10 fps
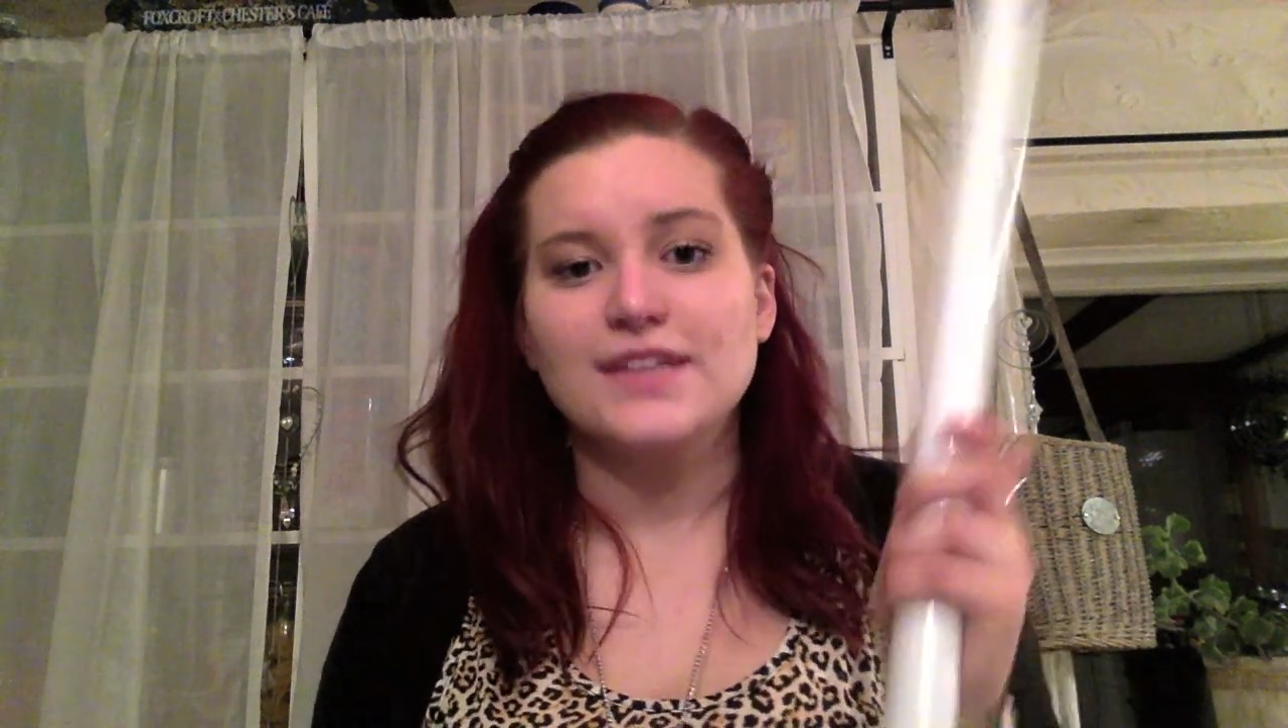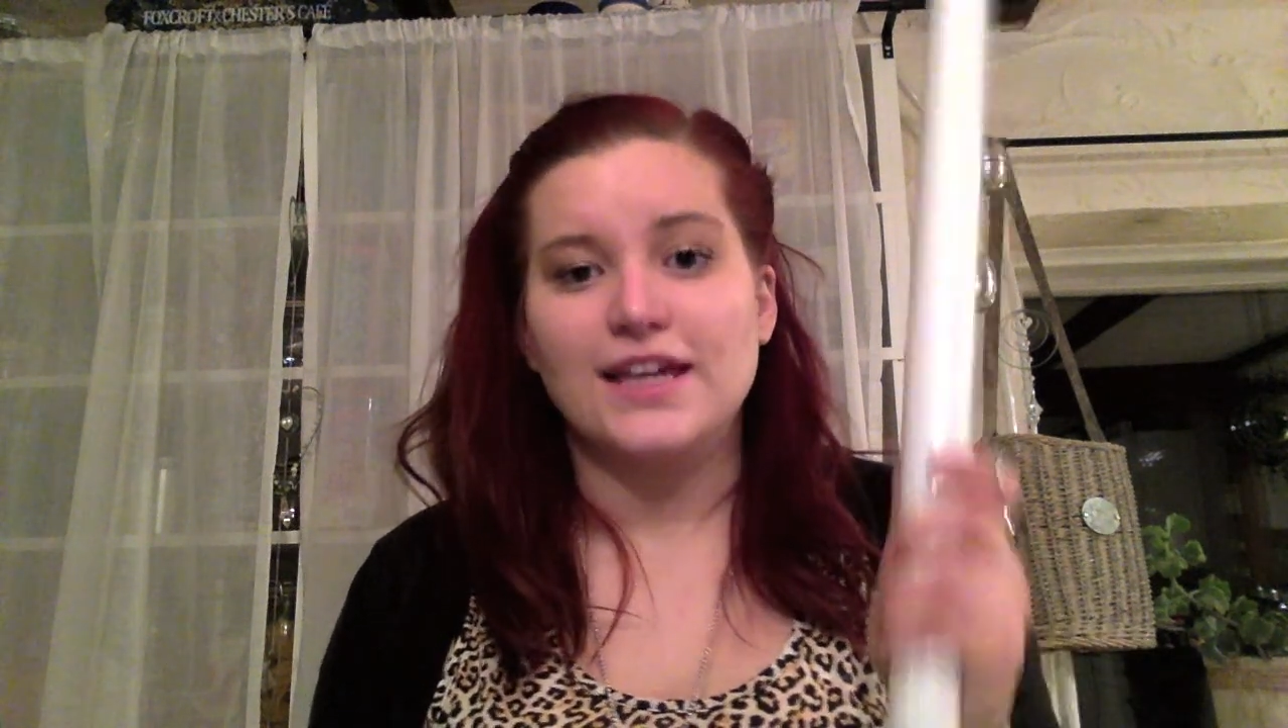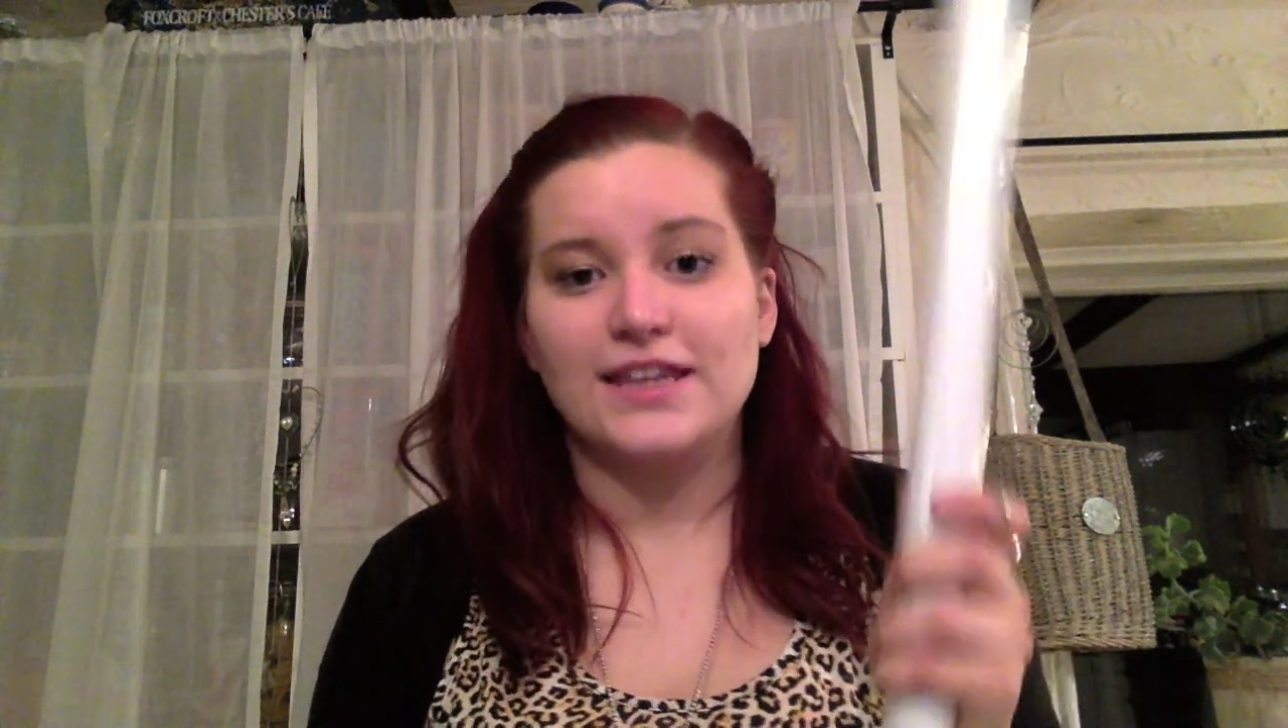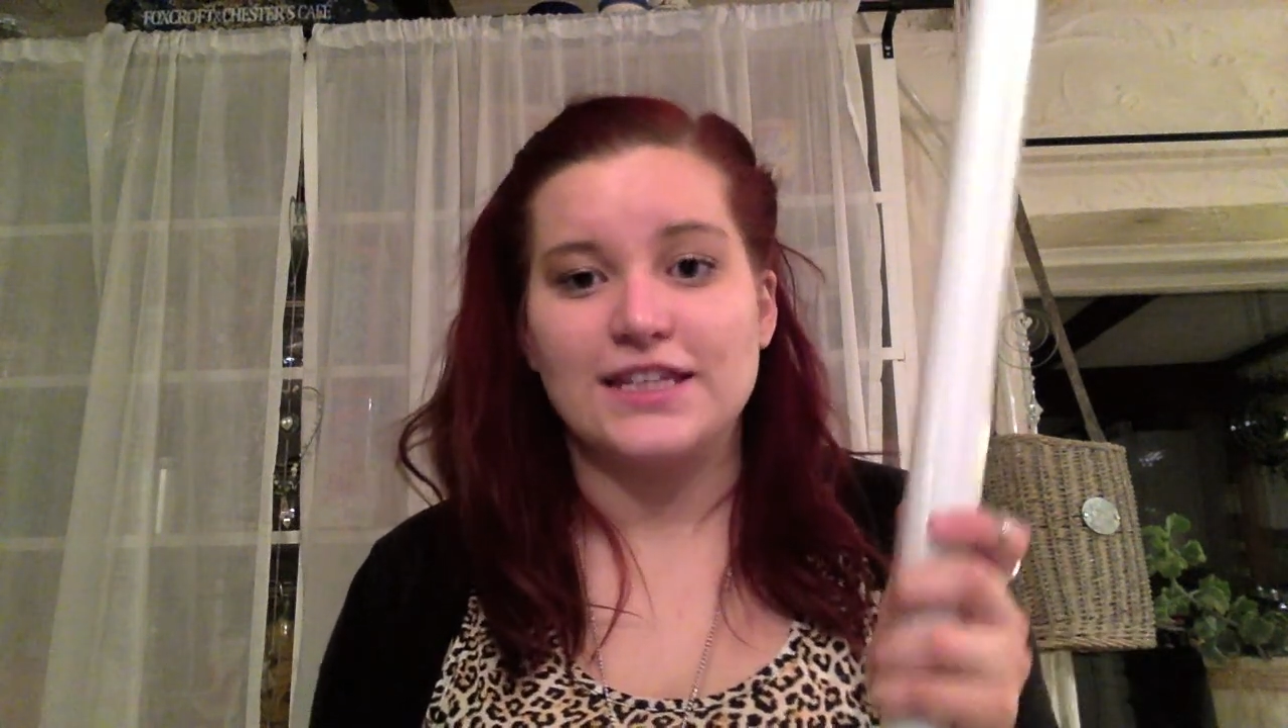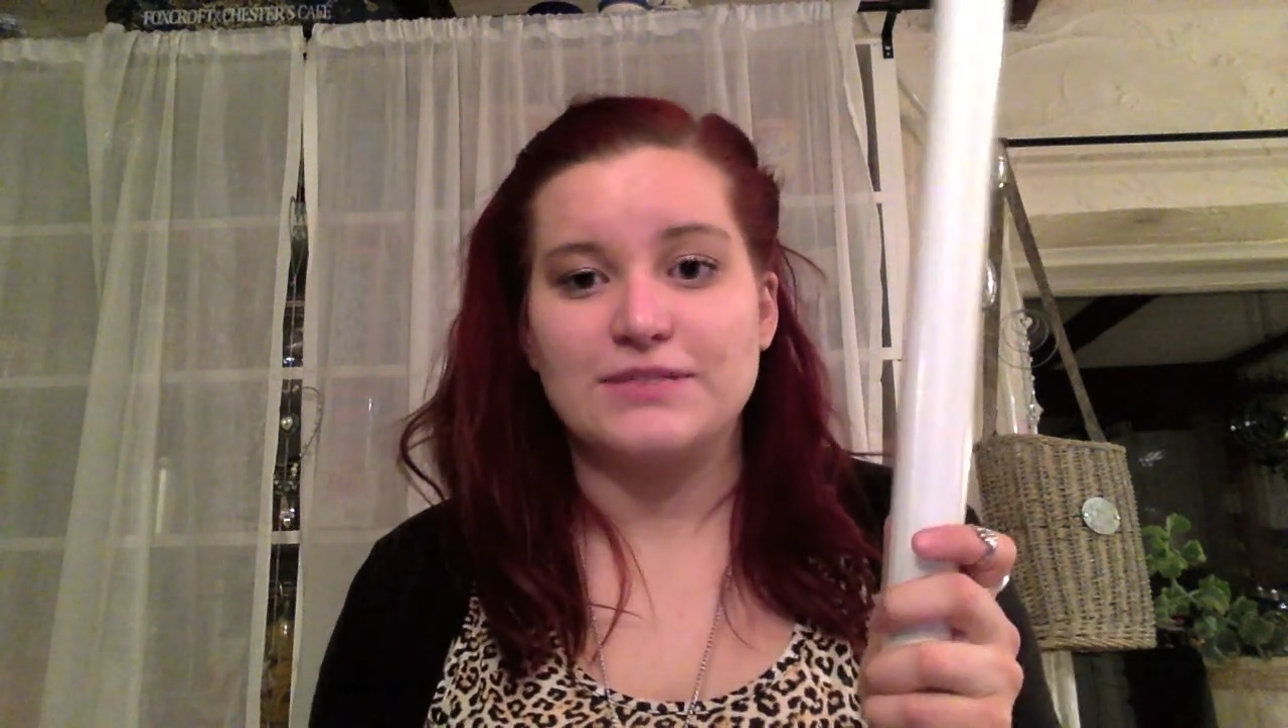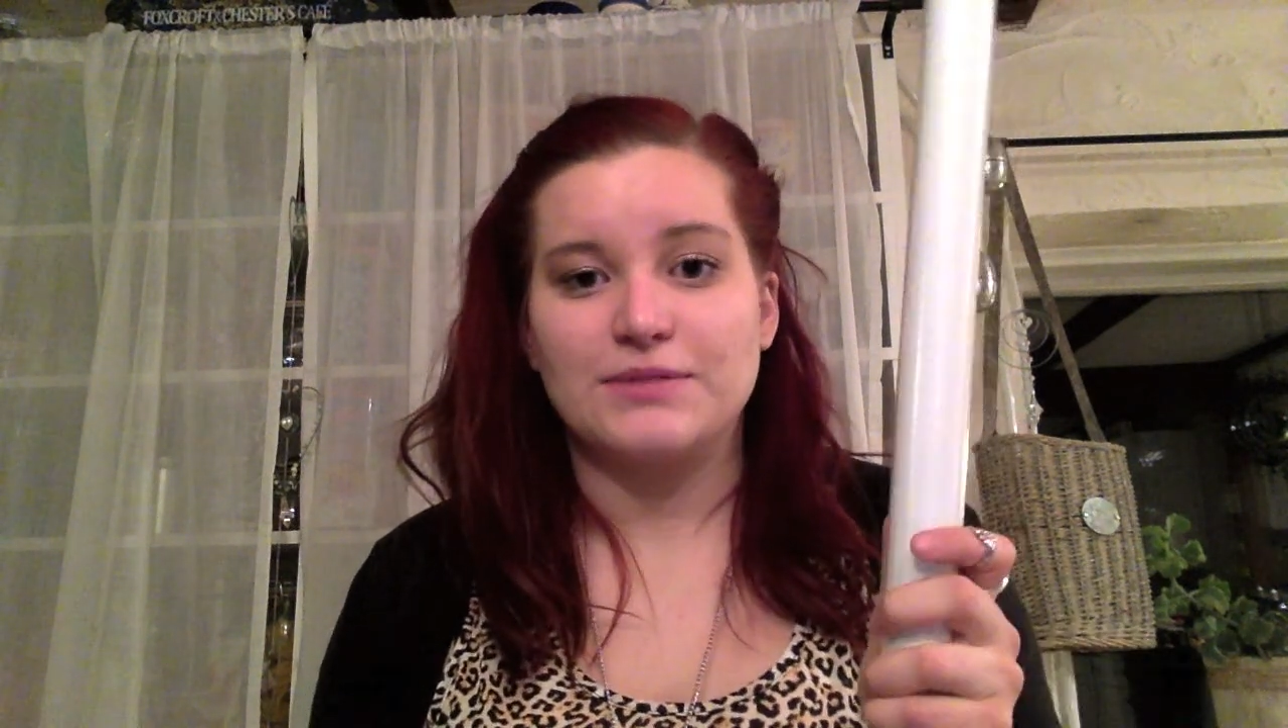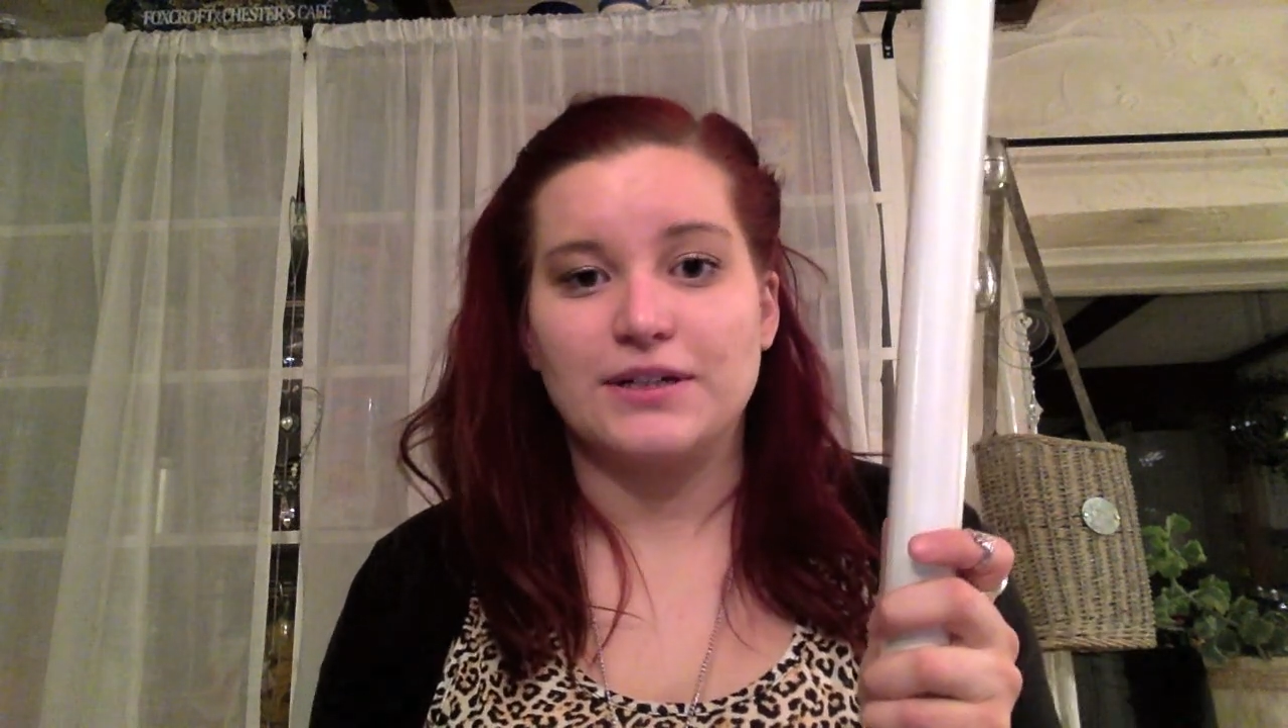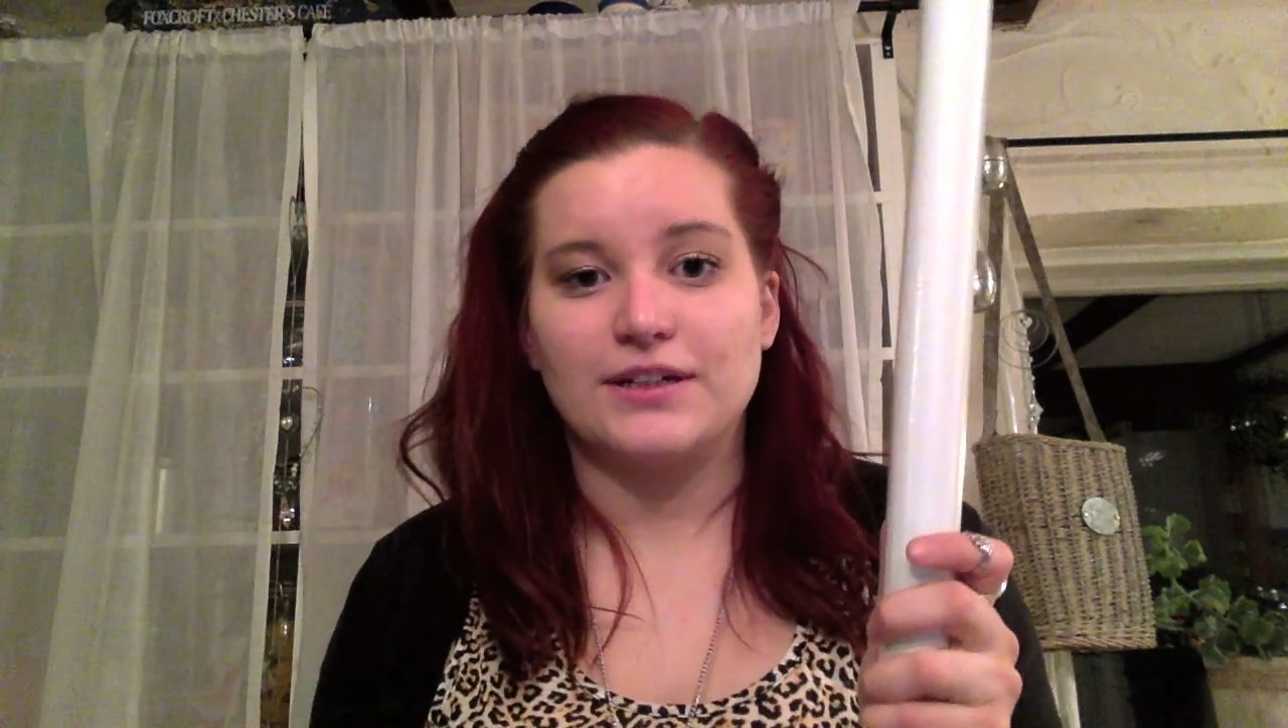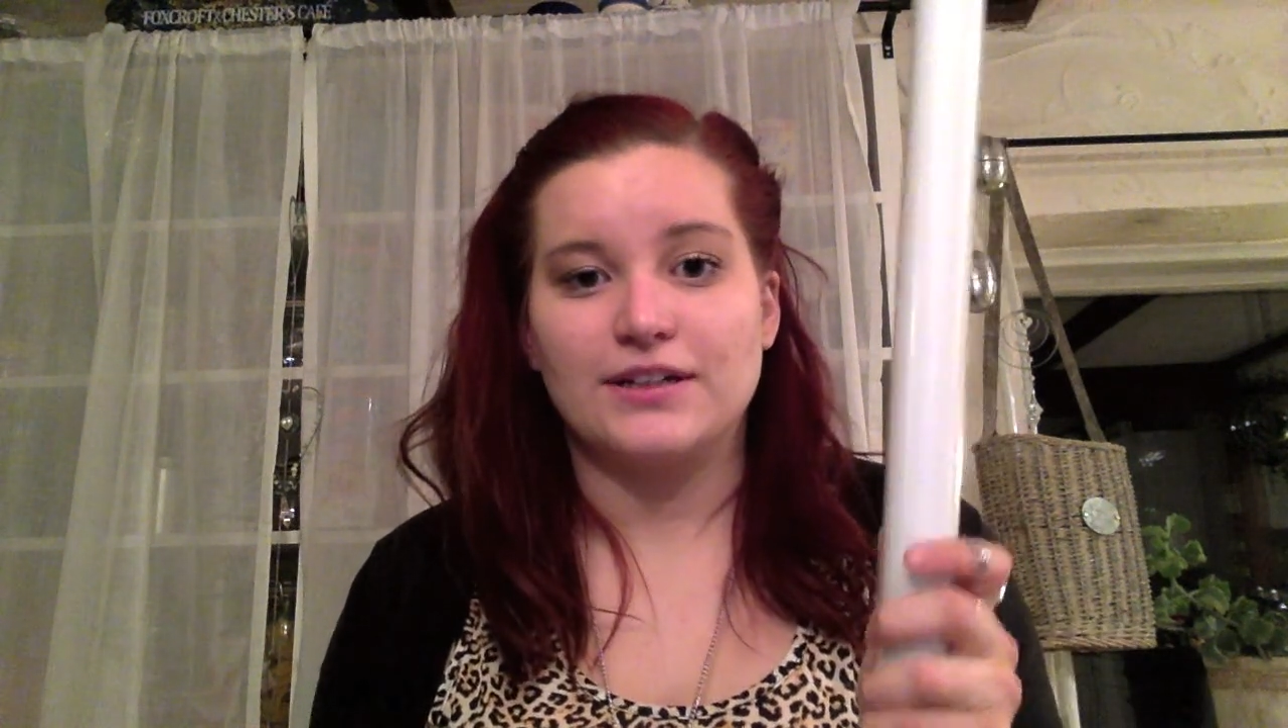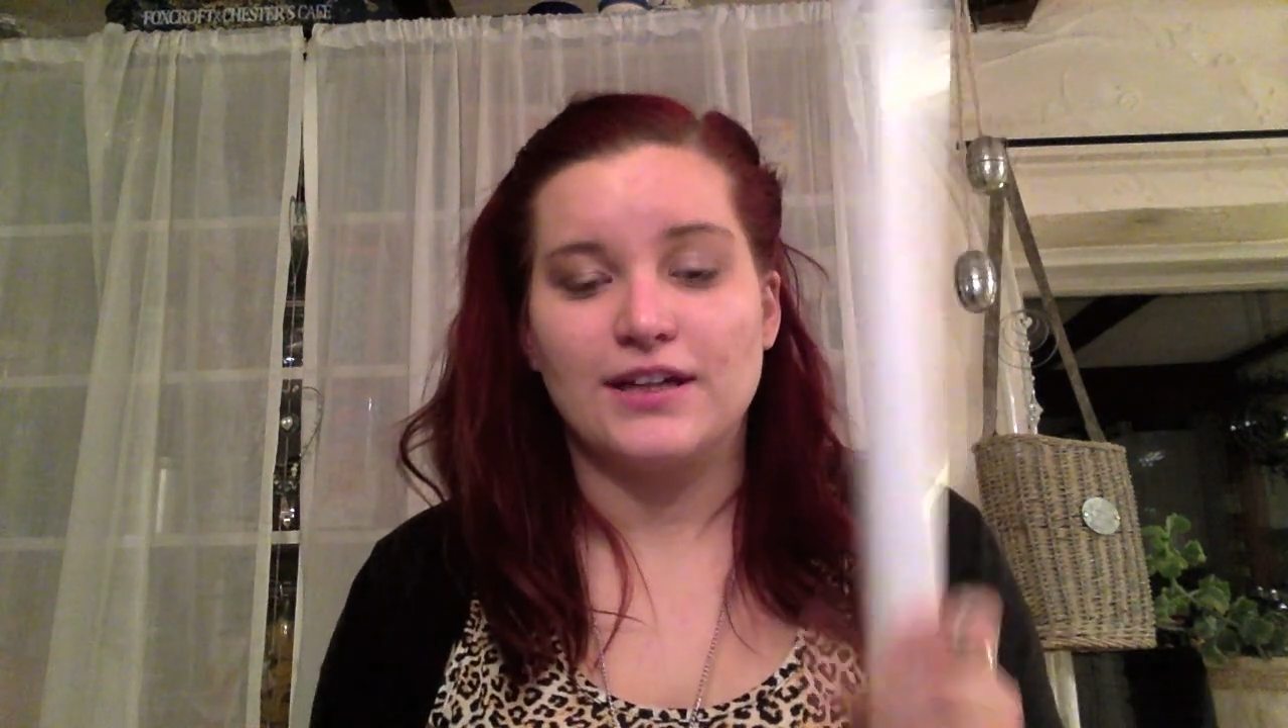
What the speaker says: And this one